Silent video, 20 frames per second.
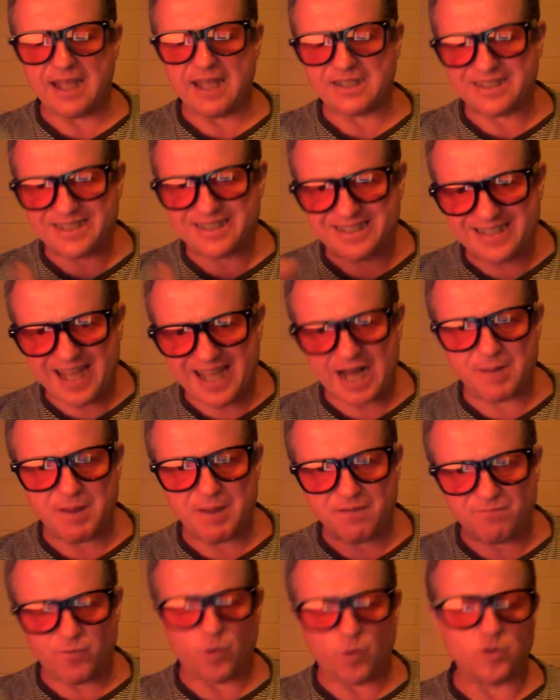it's going to
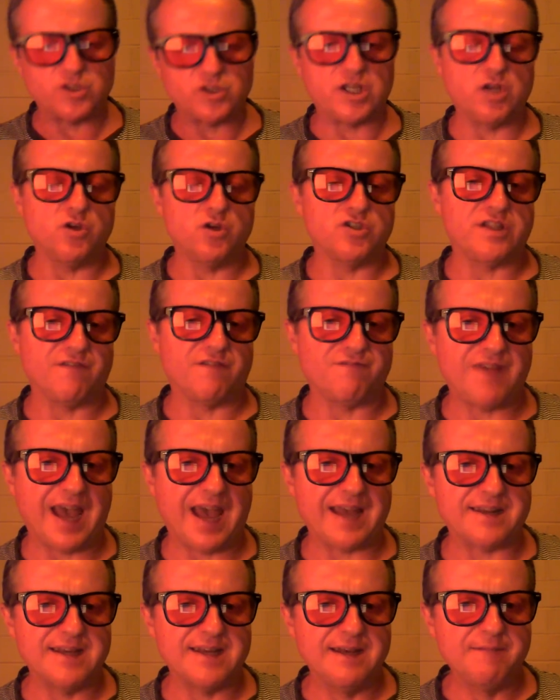be forced to use the
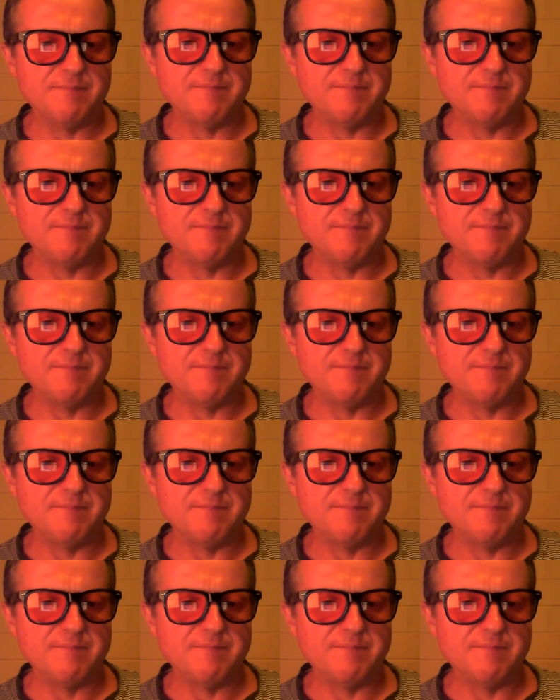fat.